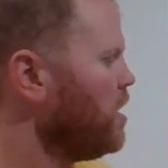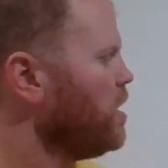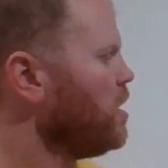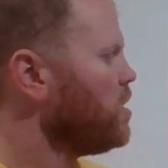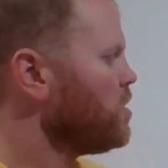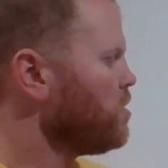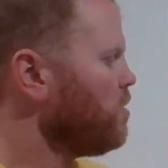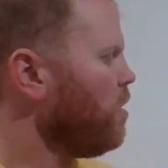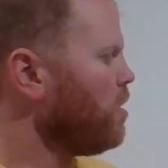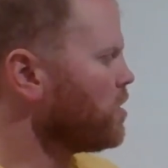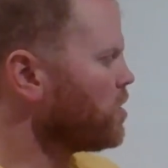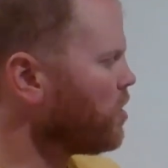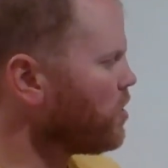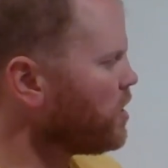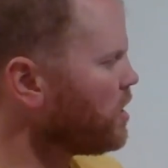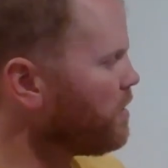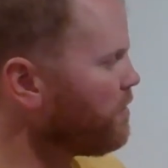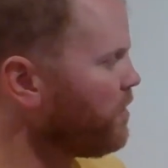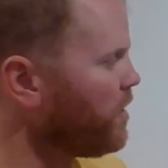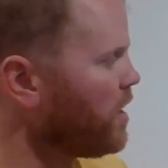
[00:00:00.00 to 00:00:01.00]
So
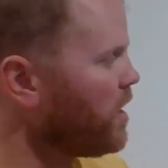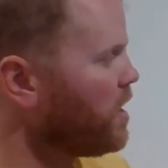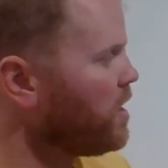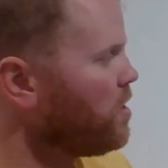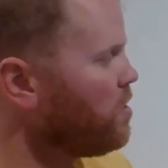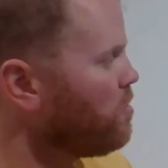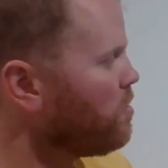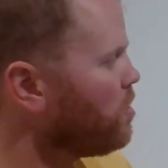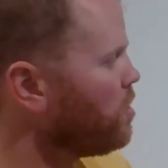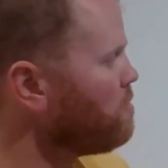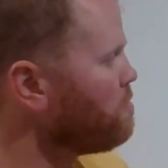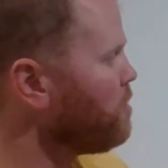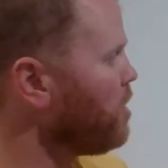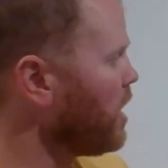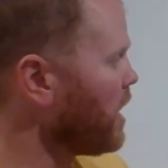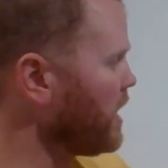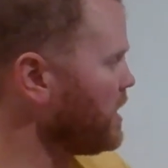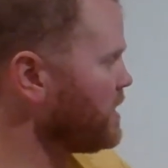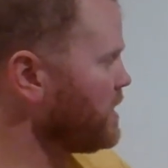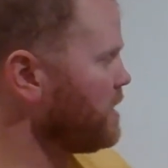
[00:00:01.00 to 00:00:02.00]
alternatively, you could
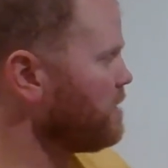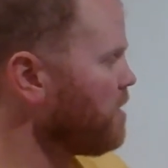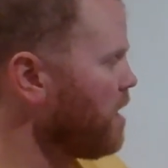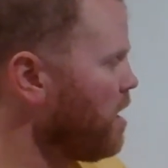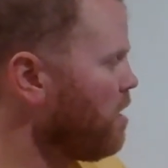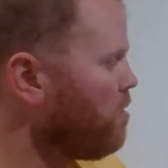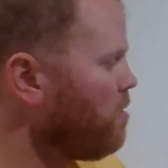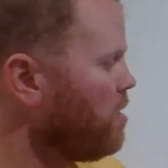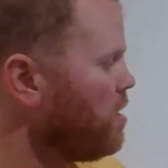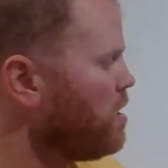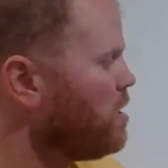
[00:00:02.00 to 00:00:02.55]
plug in 0,